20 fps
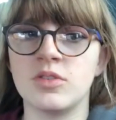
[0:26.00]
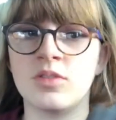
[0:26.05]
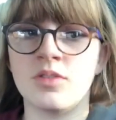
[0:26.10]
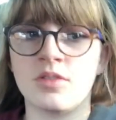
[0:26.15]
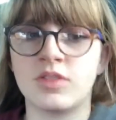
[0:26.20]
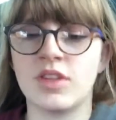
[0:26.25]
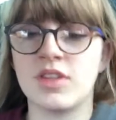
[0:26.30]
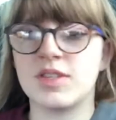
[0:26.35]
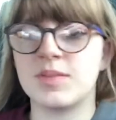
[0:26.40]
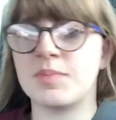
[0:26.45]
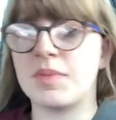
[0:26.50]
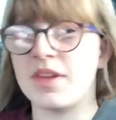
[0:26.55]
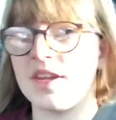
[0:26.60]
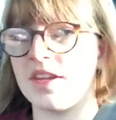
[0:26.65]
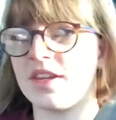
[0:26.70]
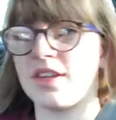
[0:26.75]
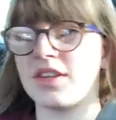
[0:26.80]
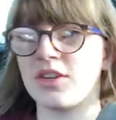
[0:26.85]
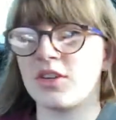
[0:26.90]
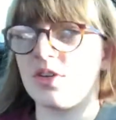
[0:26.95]
that's big
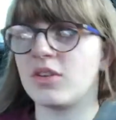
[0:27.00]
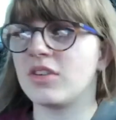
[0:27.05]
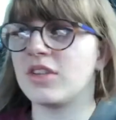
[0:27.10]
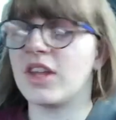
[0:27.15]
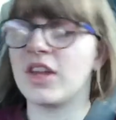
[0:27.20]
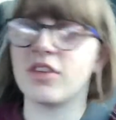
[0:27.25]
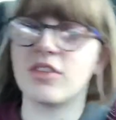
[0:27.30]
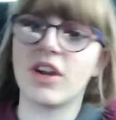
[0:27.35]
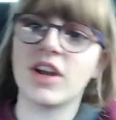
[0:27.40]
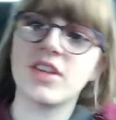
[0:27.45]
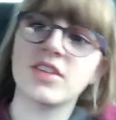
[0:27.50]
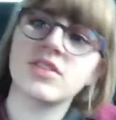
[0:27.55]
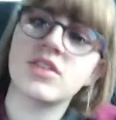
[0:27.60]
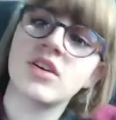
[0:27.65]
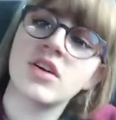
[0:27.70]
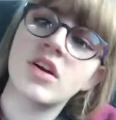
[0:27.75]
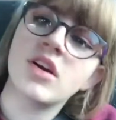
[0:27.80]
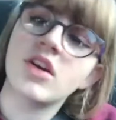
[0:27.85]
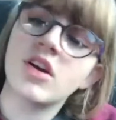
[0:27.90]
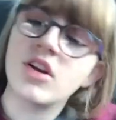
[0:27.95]
near us.
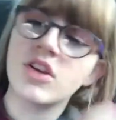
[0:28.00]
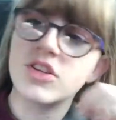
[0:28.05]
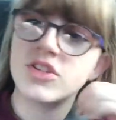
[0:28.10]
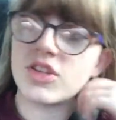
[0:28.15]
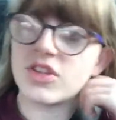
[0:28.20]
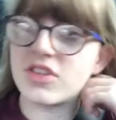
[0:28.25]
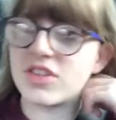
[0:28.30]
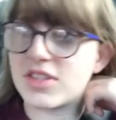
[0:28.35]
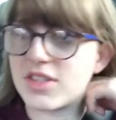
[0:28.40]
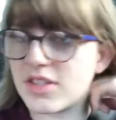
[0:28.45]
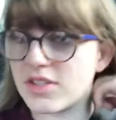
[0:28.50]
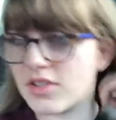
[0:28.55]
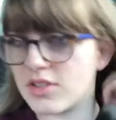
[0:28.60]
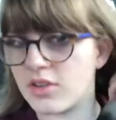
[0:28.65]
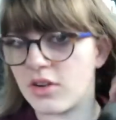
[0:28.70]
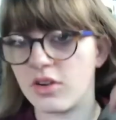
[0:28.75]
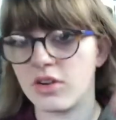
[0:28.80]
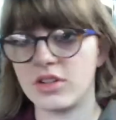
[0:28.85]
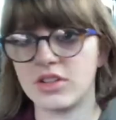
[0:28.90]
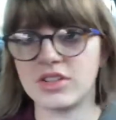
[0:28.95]
So this isn't a
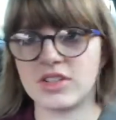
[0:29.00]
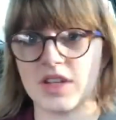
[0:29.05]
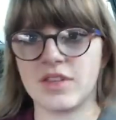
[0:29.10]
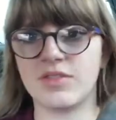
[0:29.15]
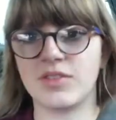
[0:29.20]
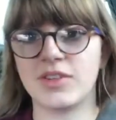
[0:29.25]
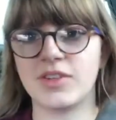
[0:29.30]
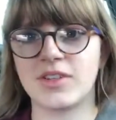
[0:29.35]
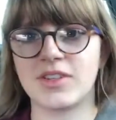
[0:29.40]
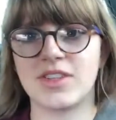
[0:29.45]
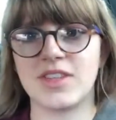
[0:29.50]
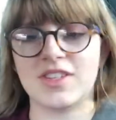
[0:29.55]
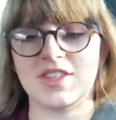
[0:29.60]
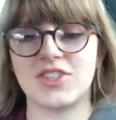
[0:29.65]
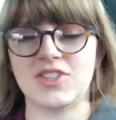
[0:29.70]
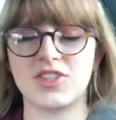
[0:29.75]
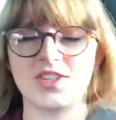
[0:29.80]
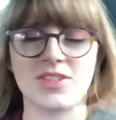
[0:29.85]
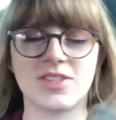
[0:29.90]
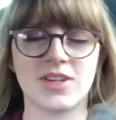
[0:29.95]
holiday vlog, this
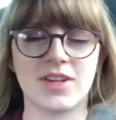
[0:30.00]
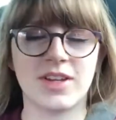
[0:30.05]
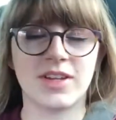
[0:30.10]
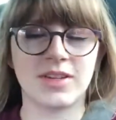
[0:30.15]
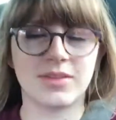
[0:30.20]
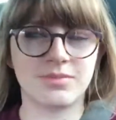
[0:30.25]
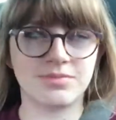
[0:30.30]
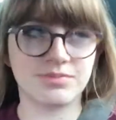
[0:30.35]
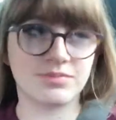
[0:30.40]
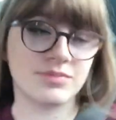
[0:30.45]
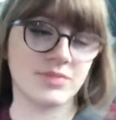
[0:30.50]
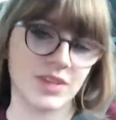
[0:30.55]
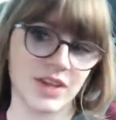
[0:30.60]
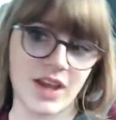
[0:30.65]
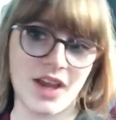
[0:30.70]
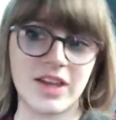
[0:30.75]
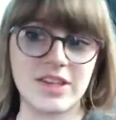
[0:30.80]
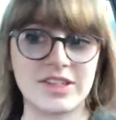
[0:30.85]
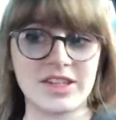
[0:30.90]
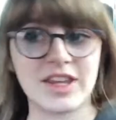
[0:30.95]
is just like
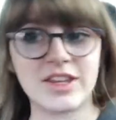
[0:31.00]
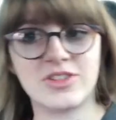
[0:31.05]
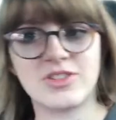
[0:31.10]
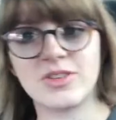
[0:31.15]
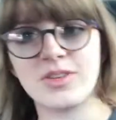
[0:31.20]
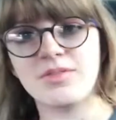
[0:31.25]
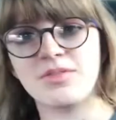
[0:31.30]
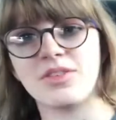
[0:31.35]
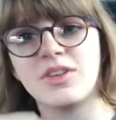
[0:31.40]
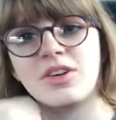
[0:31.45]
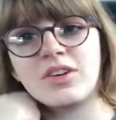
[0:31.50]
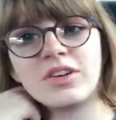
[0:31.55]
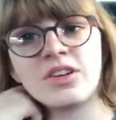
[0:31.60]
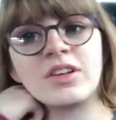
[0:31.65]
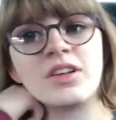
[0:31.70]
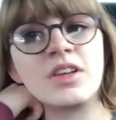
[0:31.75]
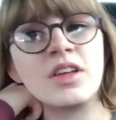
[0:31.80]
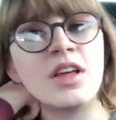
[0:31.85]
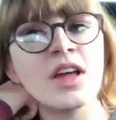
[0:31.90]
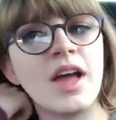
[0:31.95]
a day trip vlog
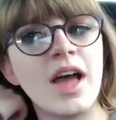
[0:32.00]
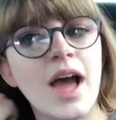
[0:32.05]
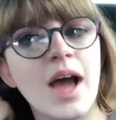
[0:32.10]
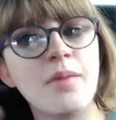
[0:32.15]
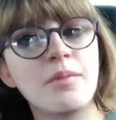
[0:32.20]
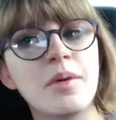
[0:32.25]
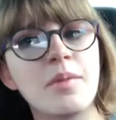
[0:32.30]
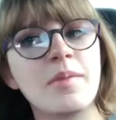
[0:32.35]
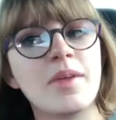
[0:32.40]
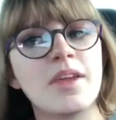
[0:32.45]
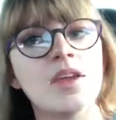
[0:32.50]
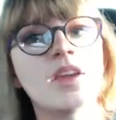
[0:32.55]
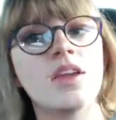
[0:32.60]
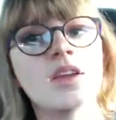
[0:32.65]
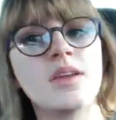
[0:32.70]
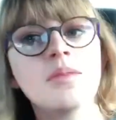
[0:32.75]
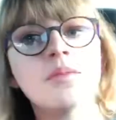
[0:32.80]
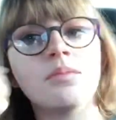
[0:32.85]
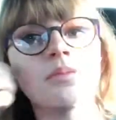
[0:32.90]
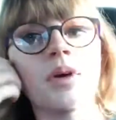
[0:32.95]
and we're
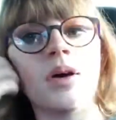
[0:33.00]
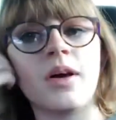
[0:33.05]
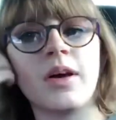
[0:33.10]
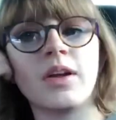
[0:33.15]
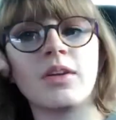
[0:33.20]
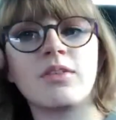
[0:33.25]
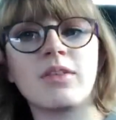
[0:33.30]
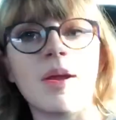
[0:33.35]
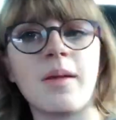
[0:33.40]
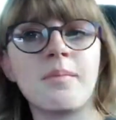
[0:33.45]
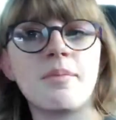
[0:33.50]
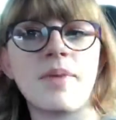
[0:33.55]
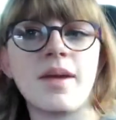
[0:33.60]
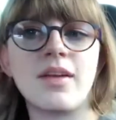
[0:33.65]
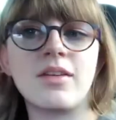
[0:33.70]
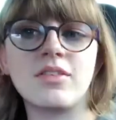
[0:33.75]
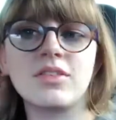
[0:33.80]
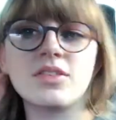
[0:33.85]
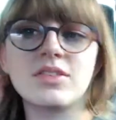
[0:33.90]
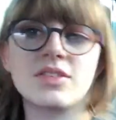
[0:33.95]
meeting my
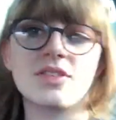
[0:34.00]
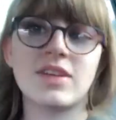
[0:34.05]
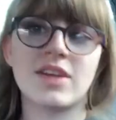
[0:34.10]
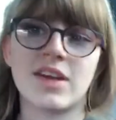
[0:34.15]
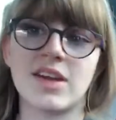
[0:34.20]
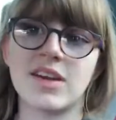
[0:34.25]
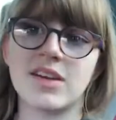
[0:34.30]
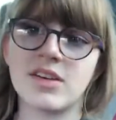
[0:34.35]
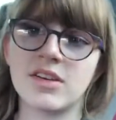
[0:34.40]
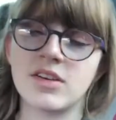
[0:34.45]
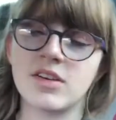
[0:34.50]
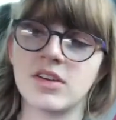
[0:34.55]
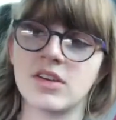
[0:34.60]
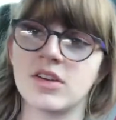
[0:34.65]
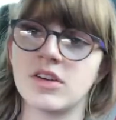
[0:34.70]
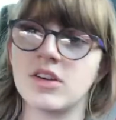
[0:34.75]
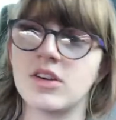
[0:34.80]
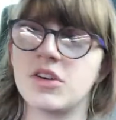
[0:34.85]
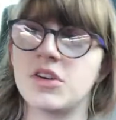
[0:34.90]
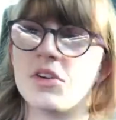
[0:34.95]
grandparents there
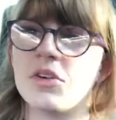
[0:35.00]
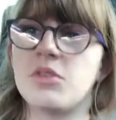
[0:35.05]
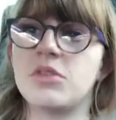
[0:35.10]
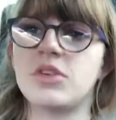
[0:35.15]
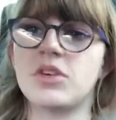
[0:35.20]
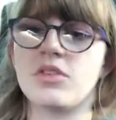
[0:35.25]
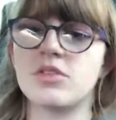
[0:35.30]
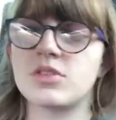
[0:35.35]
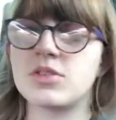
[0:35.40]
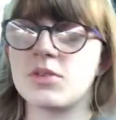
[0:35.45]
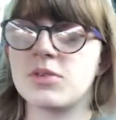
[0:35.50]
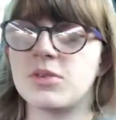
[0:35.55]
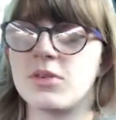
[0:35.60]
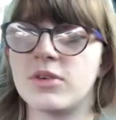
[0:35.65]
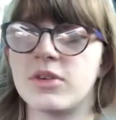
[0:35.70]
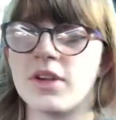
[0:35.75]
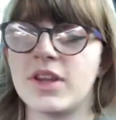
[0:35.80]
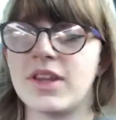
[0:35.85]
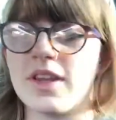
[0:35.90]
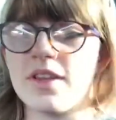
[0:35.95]
who you
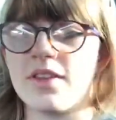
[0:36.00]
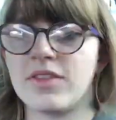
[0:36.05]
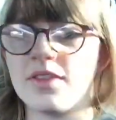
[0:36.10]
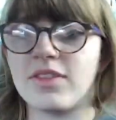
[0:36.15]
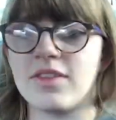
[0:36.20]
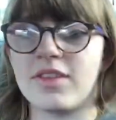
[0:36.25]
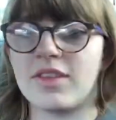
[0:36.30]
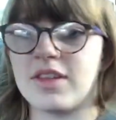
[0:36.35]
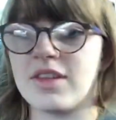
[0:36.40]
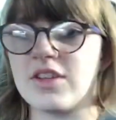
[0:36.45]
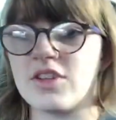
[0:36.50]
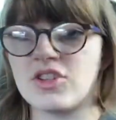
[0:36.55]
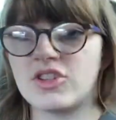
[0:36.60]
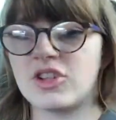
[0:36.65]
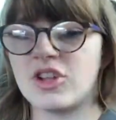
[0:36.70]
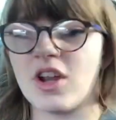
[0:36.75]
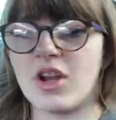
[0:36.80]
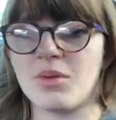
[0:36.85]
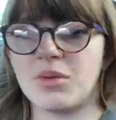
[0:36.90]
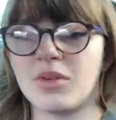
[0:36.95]
saw in the
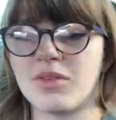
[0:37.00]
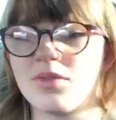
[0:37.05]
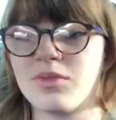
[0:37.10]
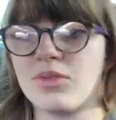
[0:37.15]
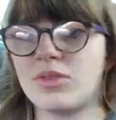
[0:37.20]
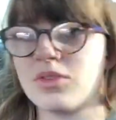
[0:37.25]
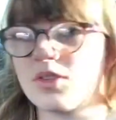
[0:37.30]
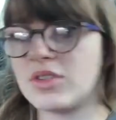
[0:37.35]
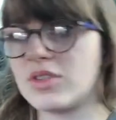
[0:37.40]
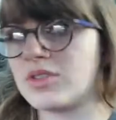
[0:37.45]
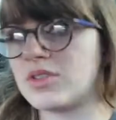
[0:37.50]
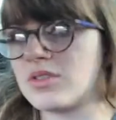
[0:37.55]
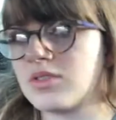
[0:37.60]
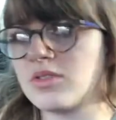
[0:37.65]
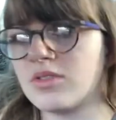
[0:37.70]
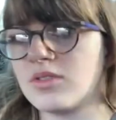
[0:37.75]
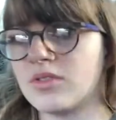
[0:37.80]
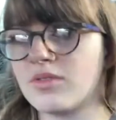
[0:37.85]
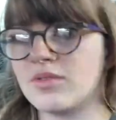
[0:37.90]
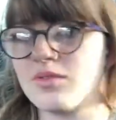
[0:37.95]
Sherwood Forest
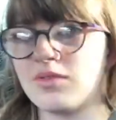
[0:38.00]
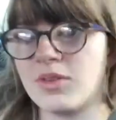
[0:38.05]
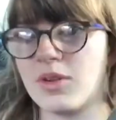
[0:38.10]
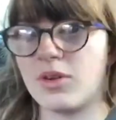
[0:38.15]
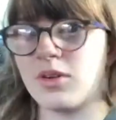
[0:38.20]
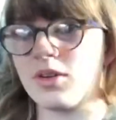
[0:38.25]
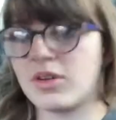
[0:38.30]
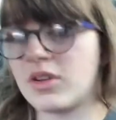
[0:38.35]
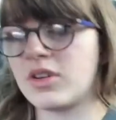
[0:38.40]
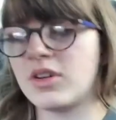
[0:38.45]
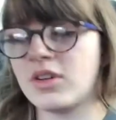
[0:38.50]
vlog.